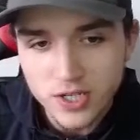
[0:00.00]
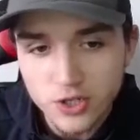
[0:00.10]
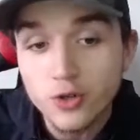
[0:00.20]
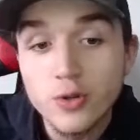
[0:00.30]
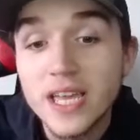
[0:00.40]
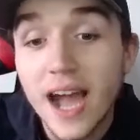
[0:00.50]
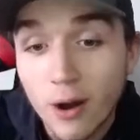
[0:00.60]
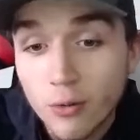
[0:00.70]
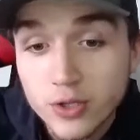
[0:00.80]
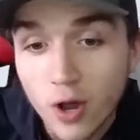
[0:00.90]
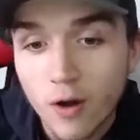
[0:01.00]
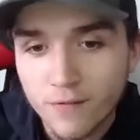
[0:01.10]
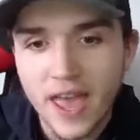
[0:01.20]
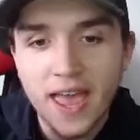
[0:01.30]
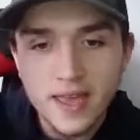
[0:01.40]
truly out
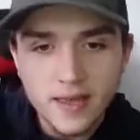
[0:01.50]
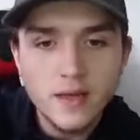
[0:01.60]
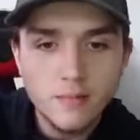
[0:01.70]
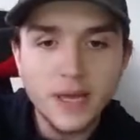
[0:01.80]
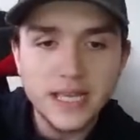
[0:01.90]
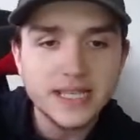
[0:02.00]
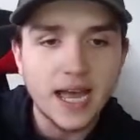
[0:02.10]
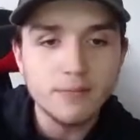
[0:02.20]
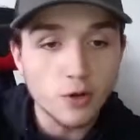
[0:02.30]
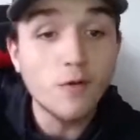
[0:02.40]
of their peak time.